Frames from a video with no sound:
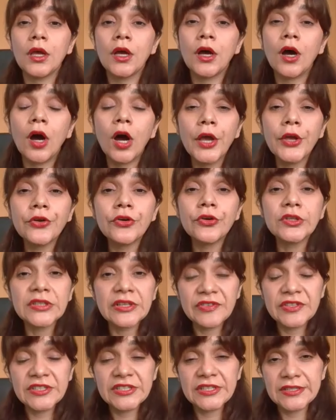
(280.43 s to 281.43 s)
iron
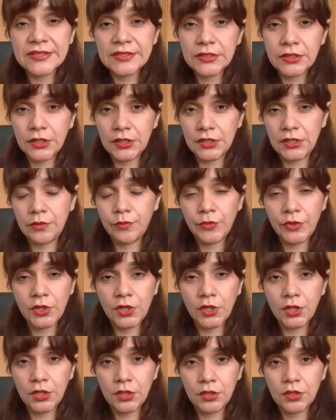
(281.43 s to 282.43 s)
deficiency anemia,
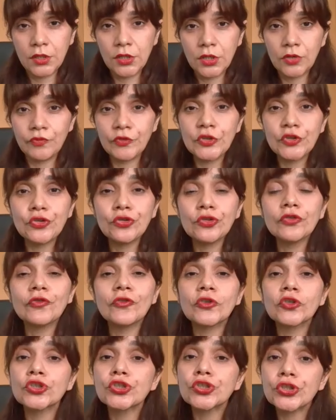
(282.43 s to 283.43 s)
we should
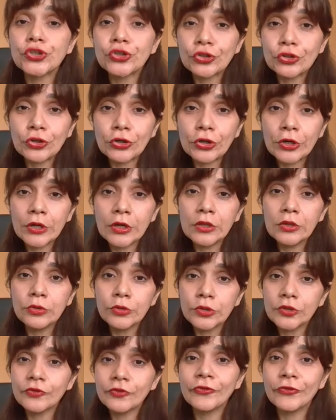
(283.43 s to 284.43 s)
for sure
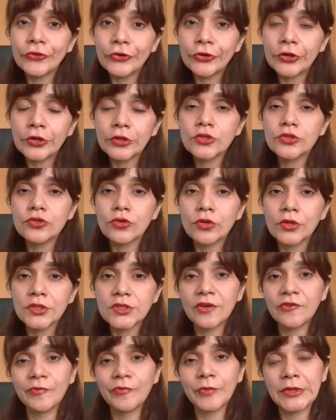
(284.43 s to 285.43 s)
look for source
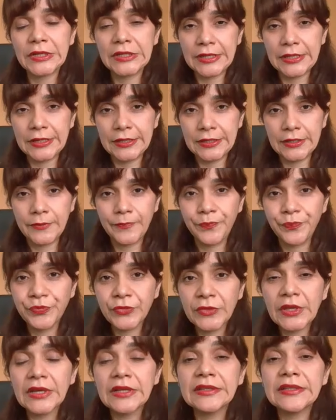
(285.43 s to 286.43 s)
of bleeding.
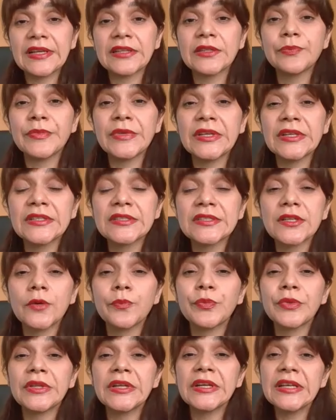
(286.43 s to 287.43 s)
That means
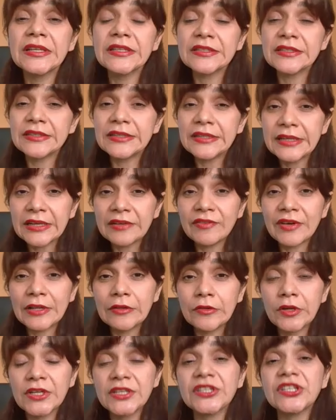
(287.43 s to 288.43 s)
completely
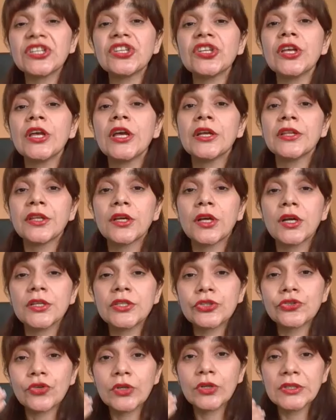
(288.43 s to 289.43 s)
evaluating the
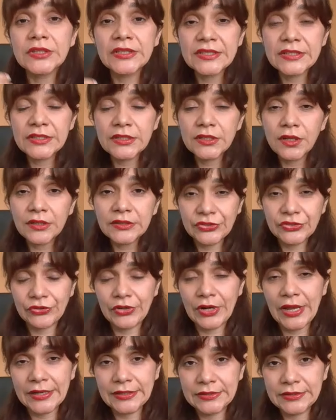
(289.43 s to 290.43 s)
gastrointestinal
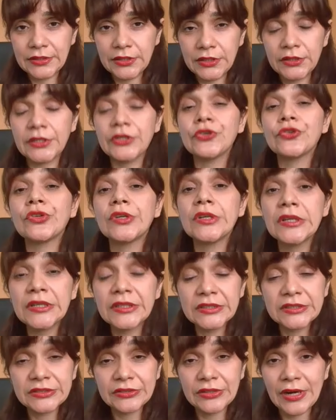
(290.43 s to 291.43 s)
tract, the
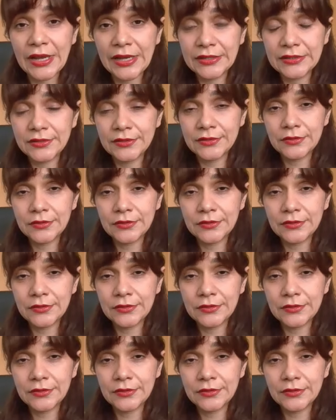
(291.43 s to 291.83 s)
urinary tract,